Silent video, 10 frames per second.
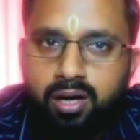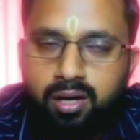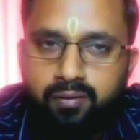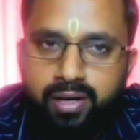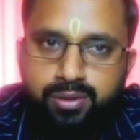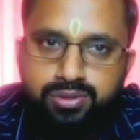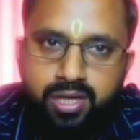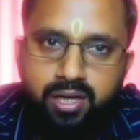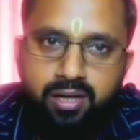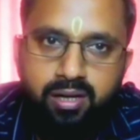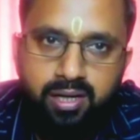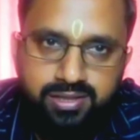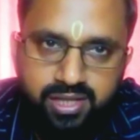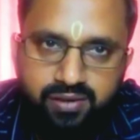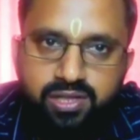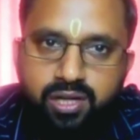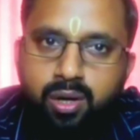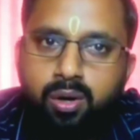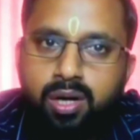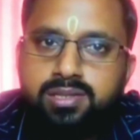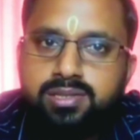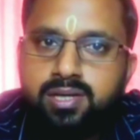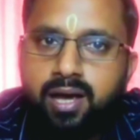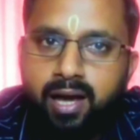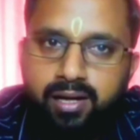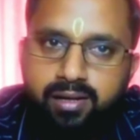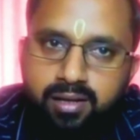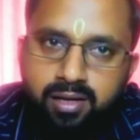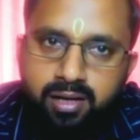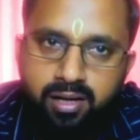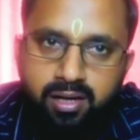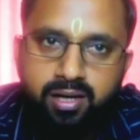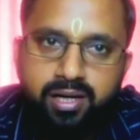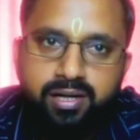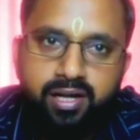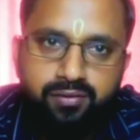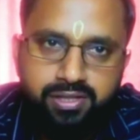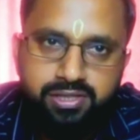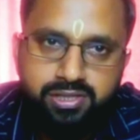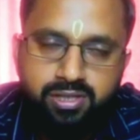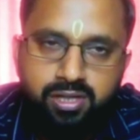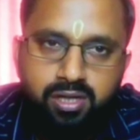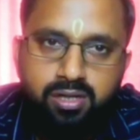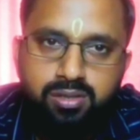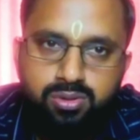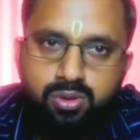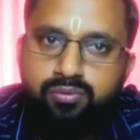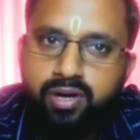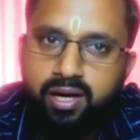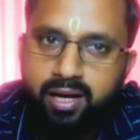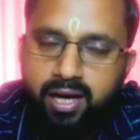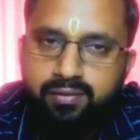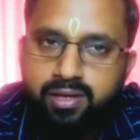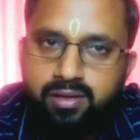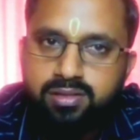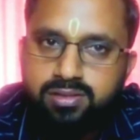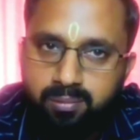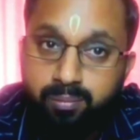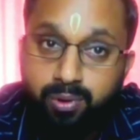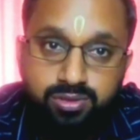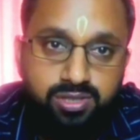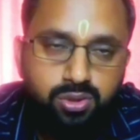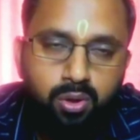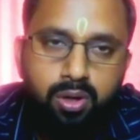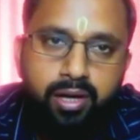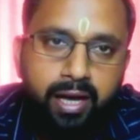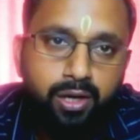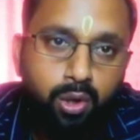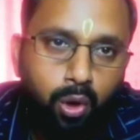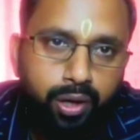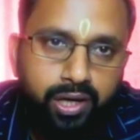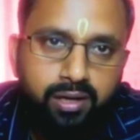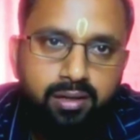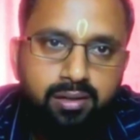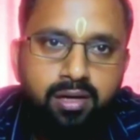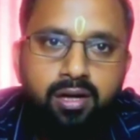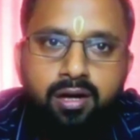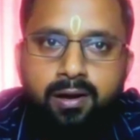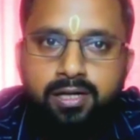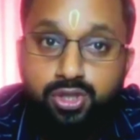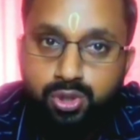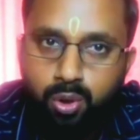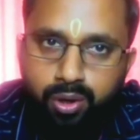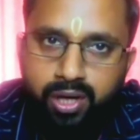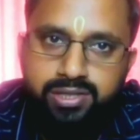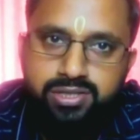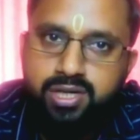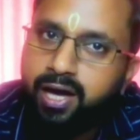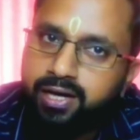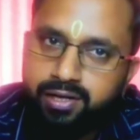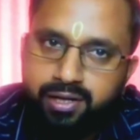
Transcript: receive the knowledge and retrieve it. So we are having some process called encoding, storage and